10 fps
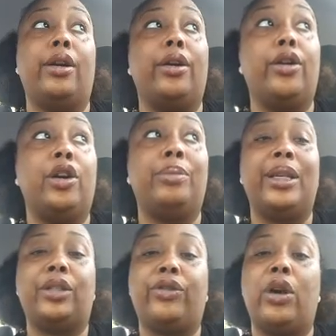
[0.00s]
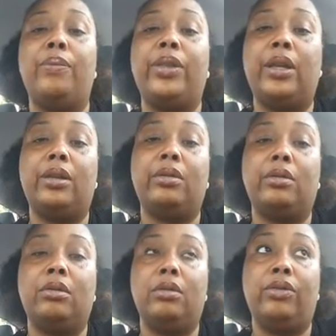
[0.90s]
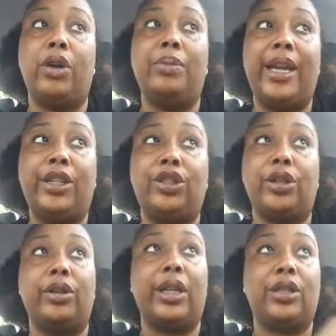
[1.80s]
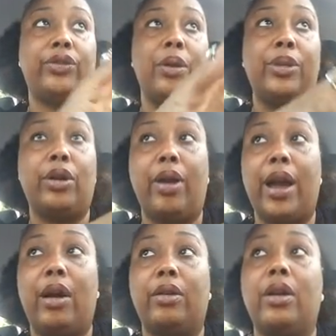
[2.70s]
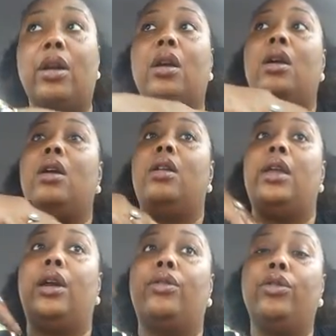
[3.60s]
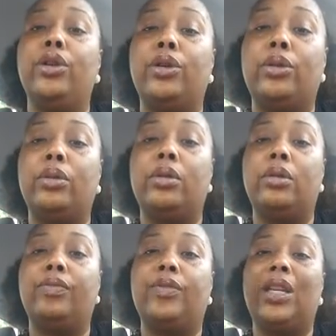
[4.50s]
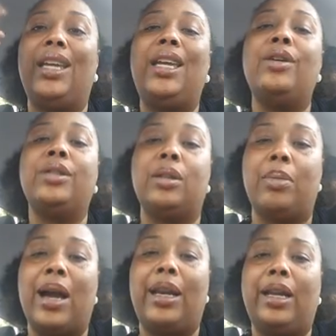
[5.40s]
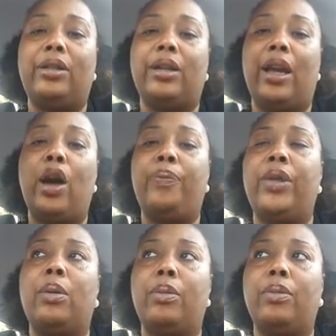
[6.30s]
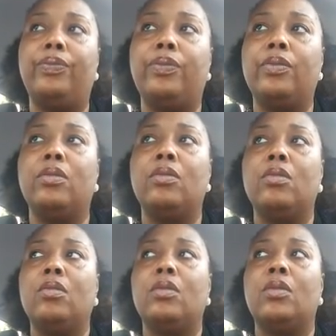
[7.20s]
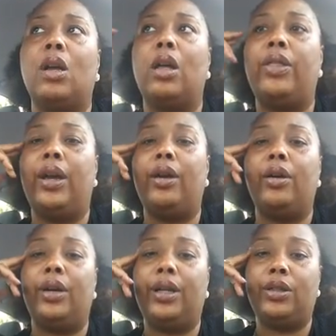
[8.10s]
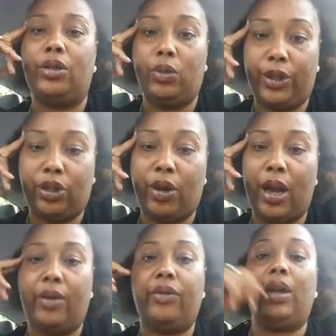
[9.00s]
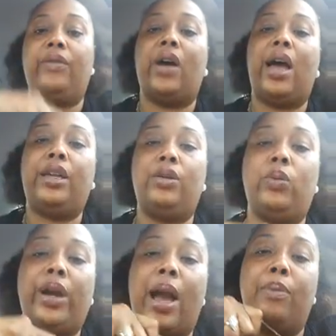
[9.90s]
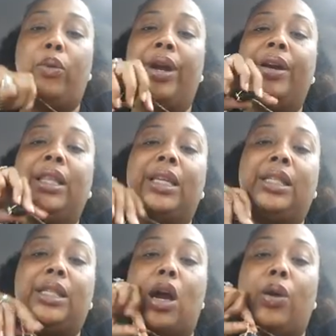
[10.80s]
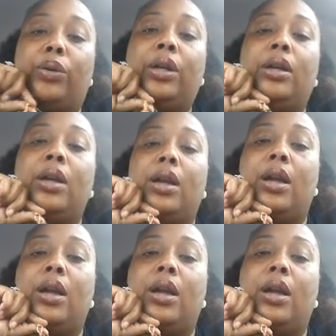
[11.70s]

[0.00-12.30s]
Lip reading: a herb that's from nature, that's from the ground, that grew to heal somebody, to help them, they're into witchcraft. I'm wearing this stone